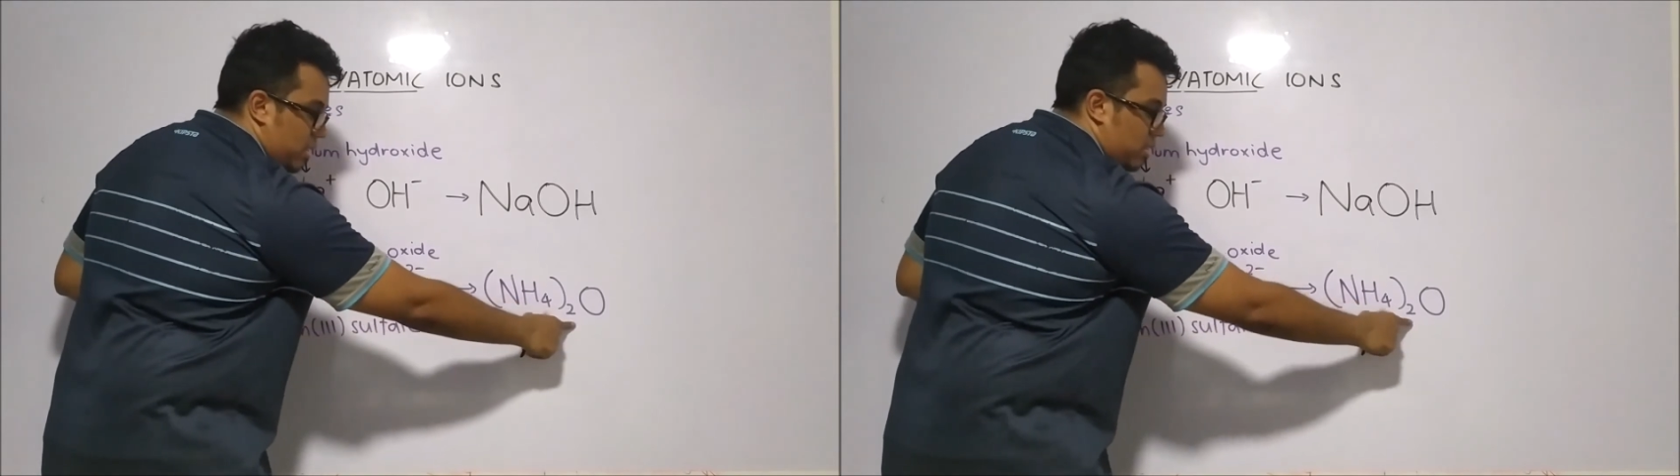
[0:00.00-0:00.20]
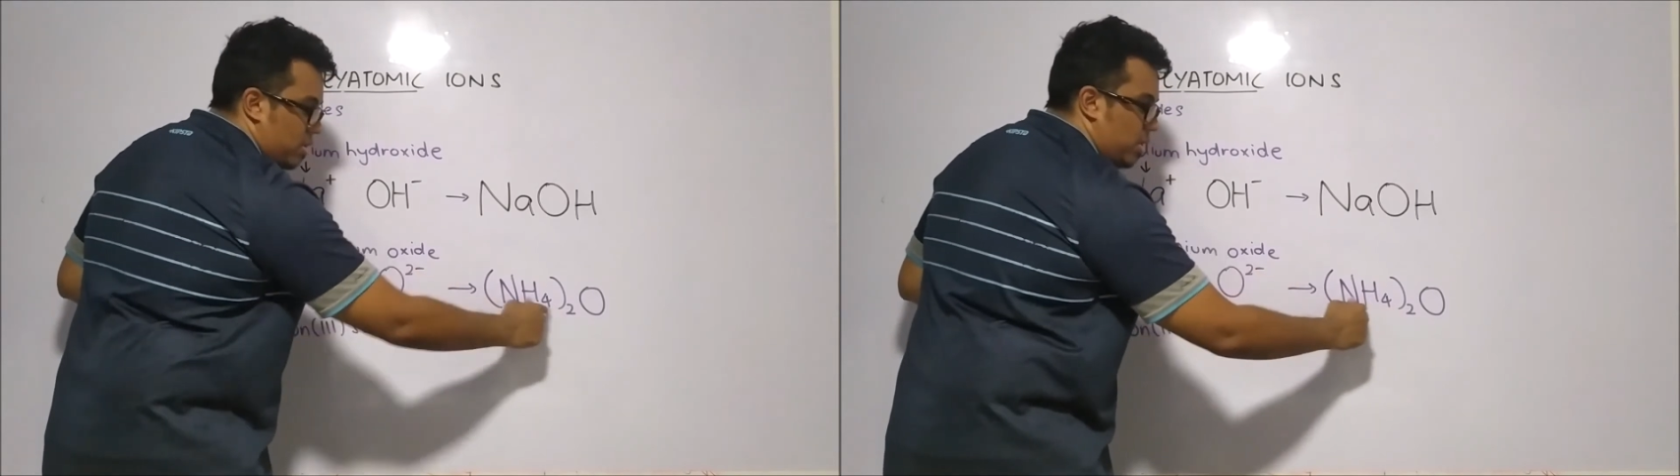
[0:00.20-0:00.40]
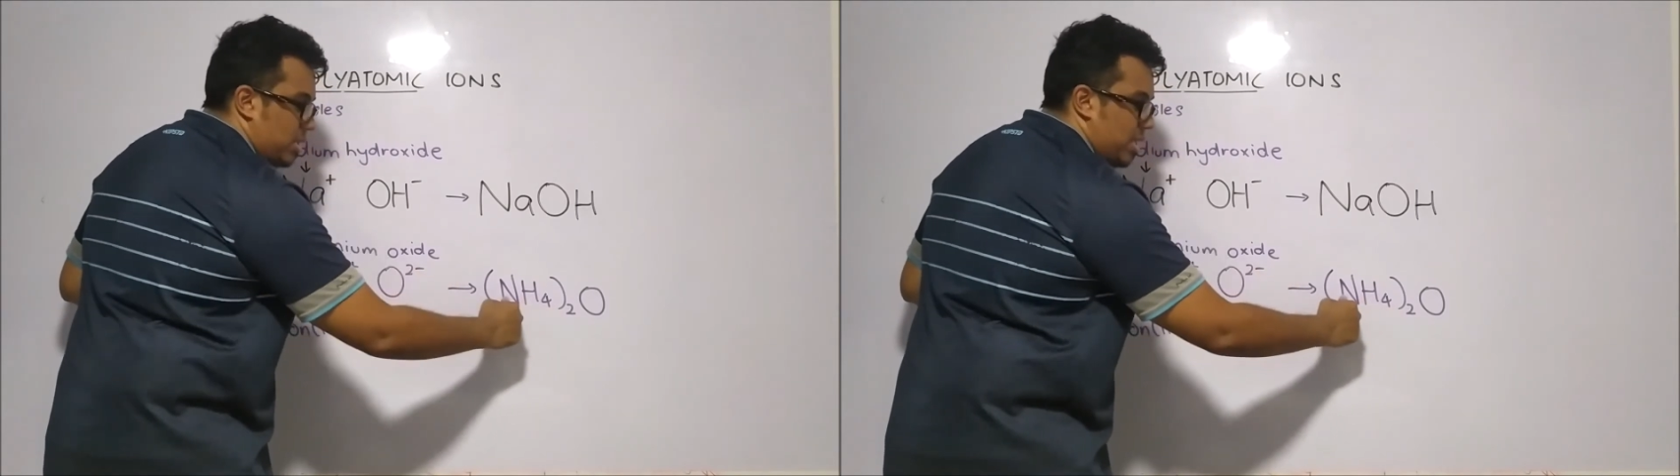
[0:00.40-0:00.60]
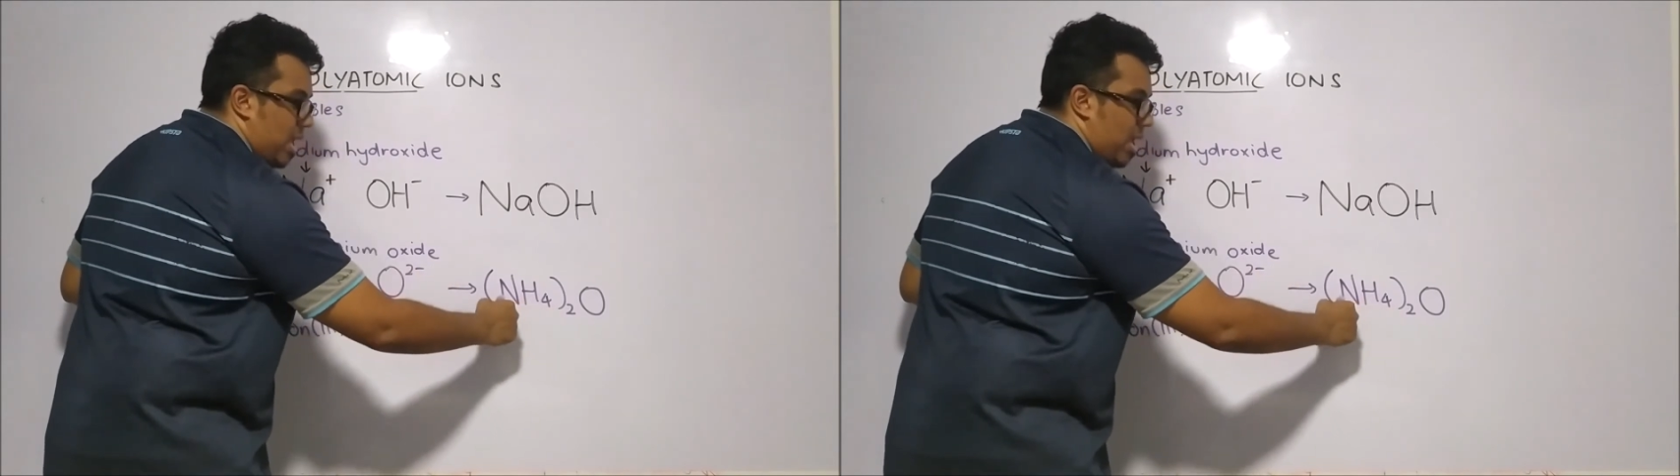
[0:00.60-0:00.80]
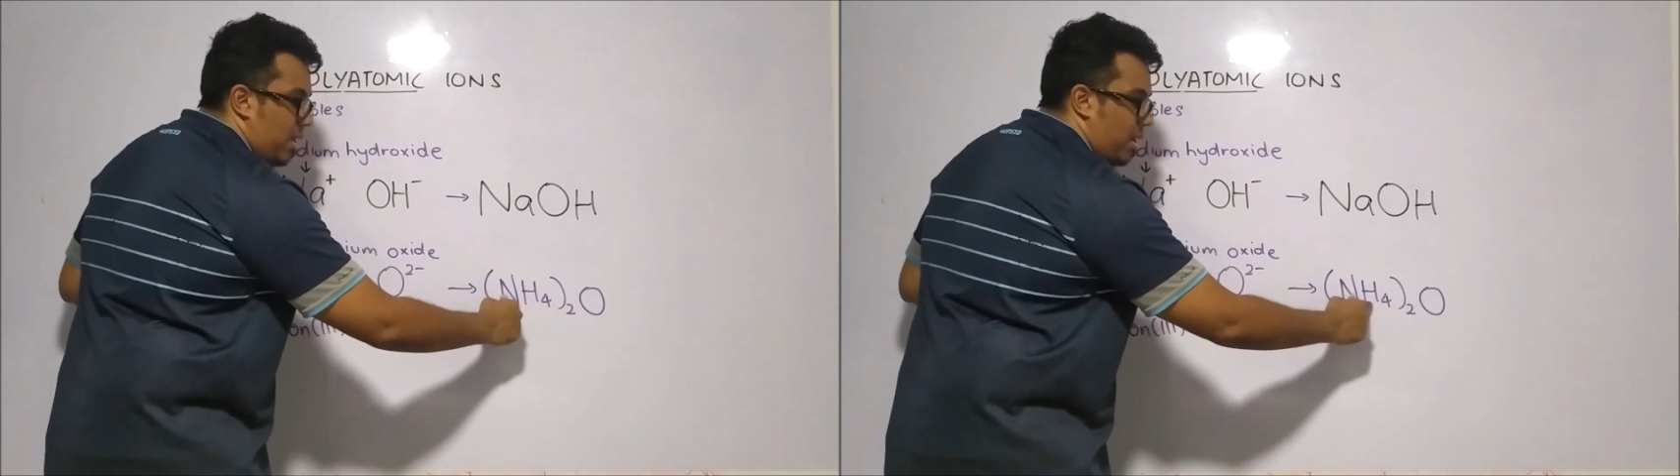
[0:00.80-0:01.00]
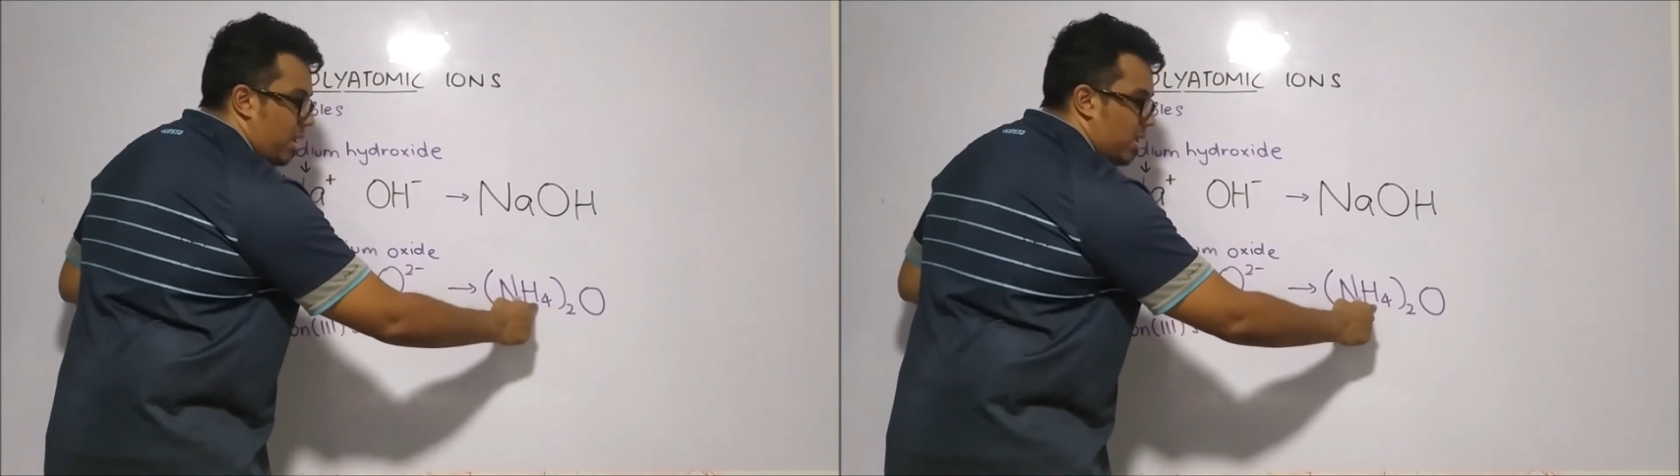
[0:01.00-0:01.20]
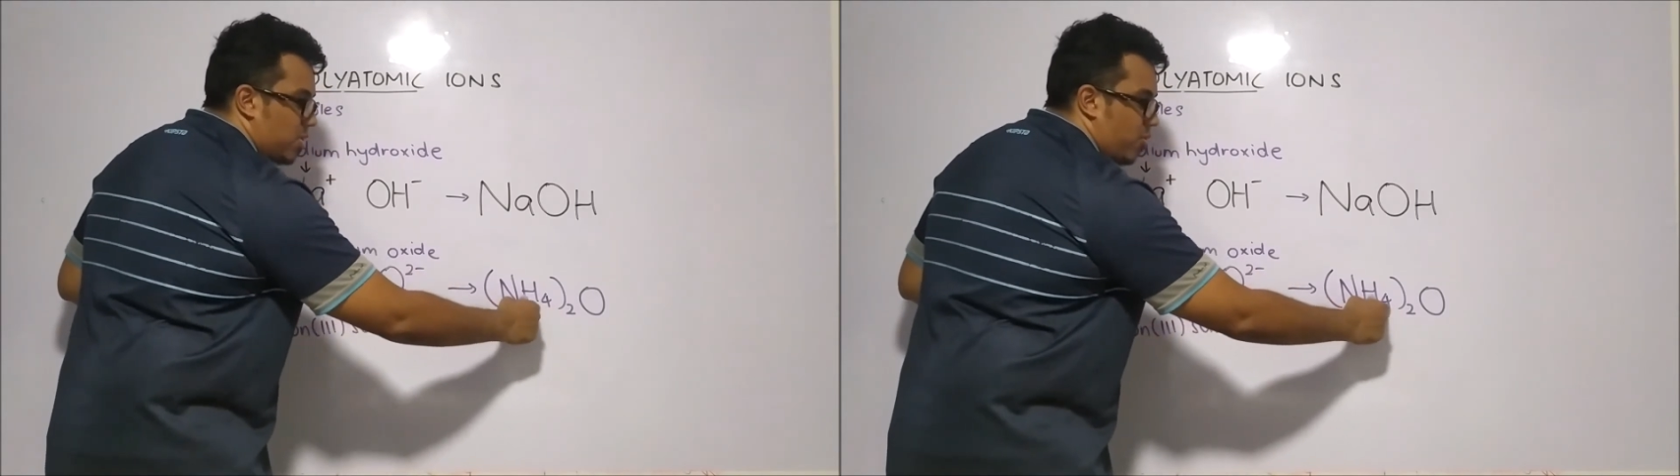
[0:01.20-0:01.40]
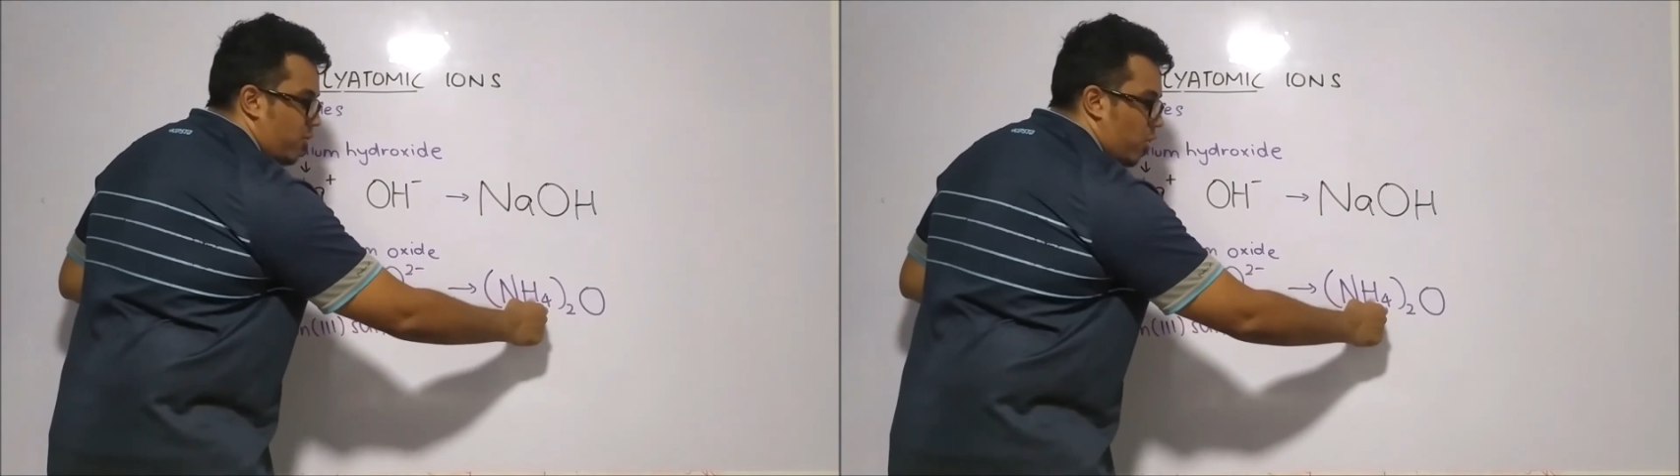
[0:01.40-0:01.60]
So it's
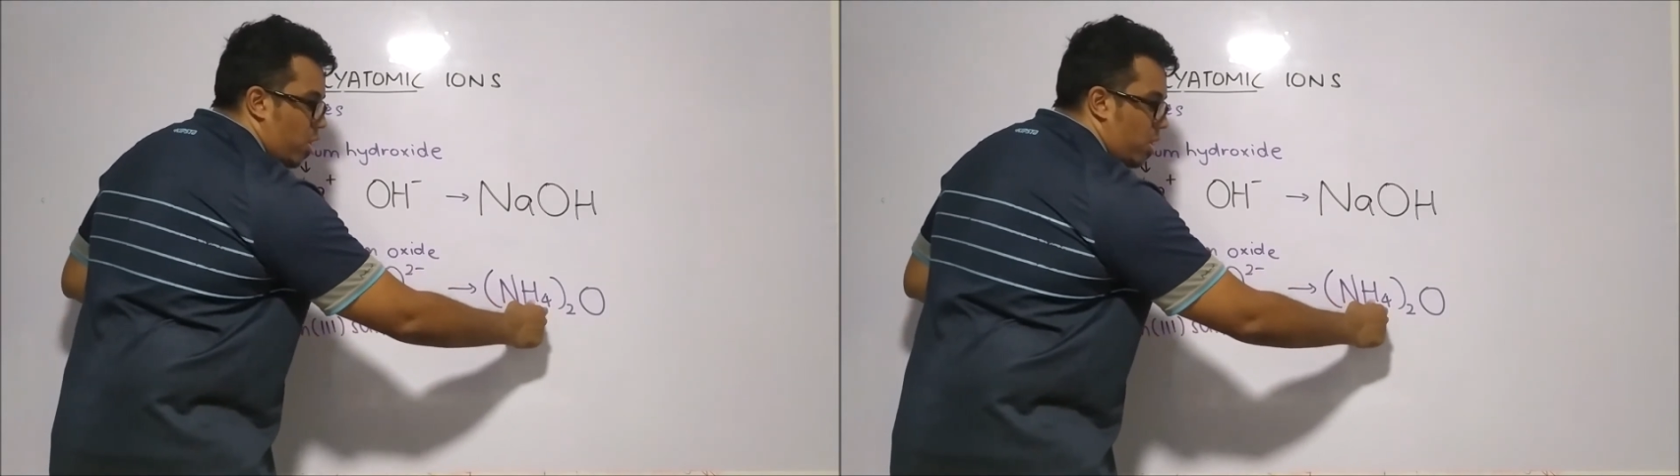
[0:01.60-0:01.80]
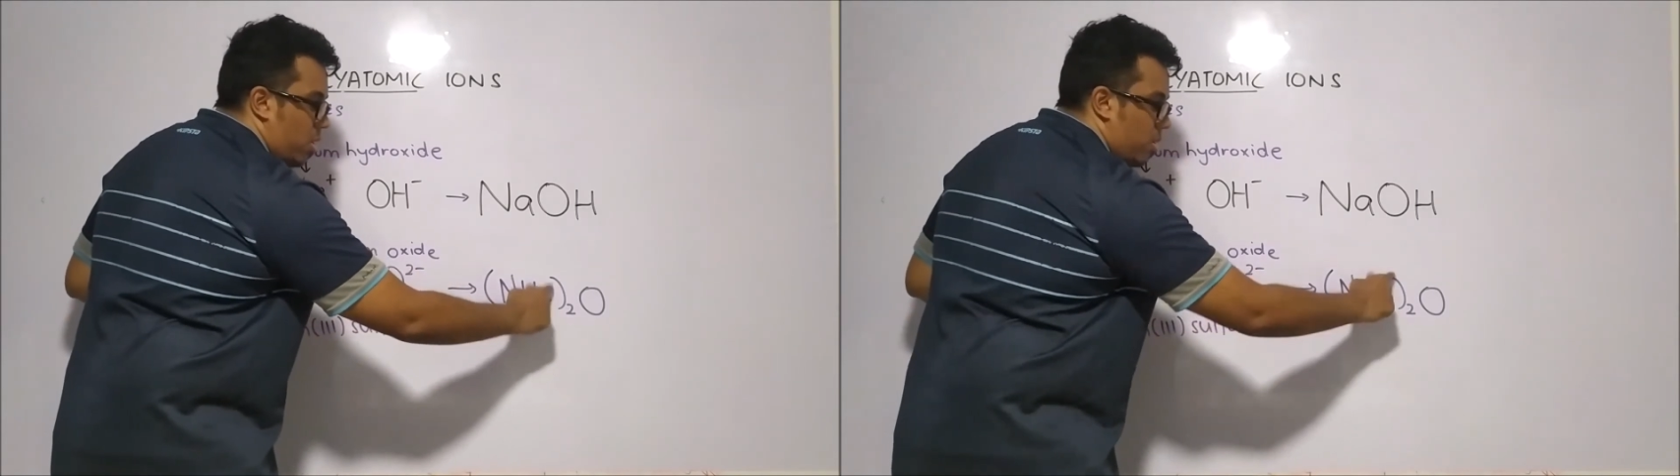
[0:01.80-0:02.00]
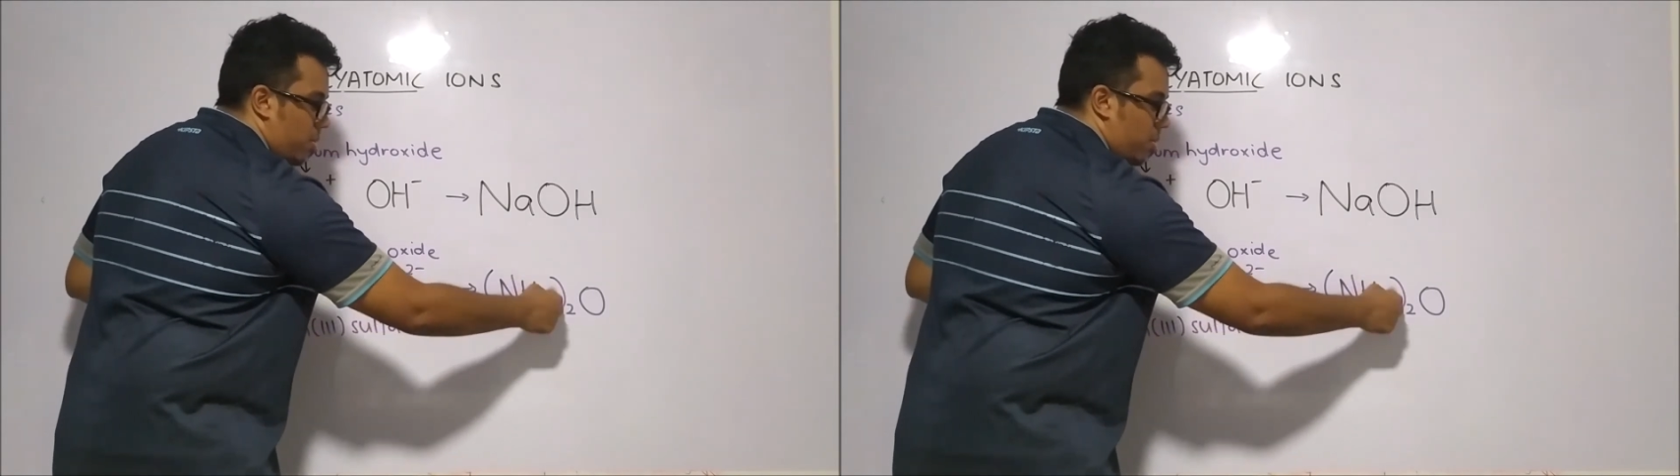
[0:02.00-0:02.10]
NH4